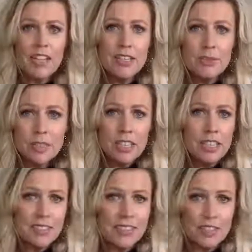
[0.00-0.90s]
that really
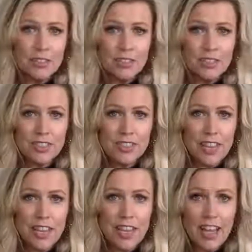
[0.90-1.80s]
needs to hear this
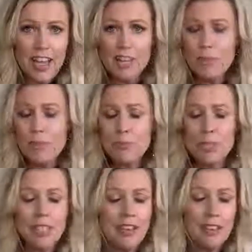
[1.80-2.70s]
today, I would
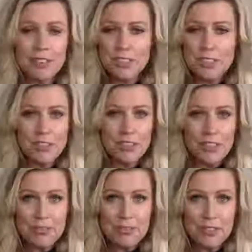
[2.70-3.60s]
be ever so
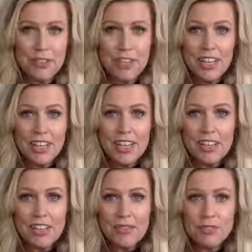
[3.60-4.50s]
grateful
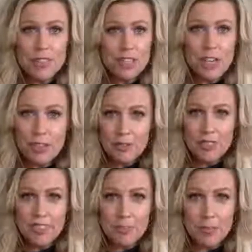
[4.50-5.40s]
if you shared it
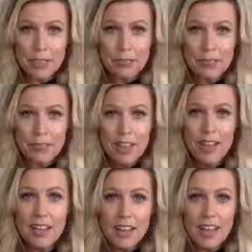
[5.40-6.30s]
with someone.
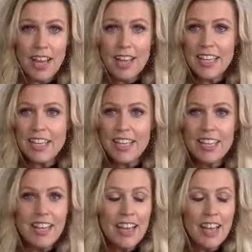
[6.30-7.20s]
I
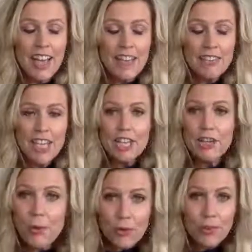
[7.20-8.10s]
have a
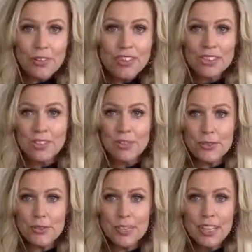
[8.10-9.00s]
goal
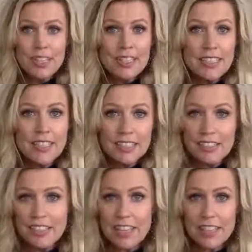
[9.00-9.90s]
to
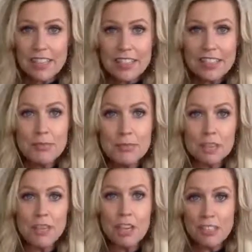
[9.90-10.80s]
heal at least 1
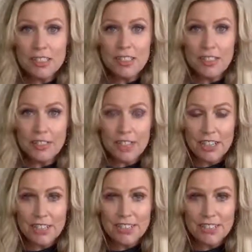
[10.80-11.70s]
million hearts out
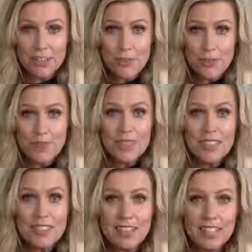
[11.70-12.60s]
there. So
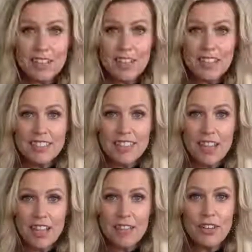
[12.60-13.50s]
sending you lots of
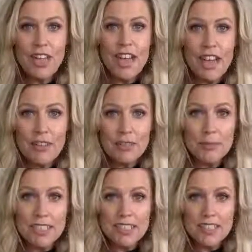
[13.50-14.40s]
love. Have an
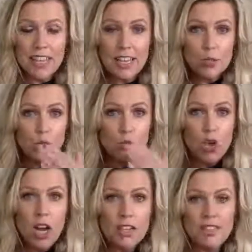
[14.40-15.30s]
amazing day. Mwah.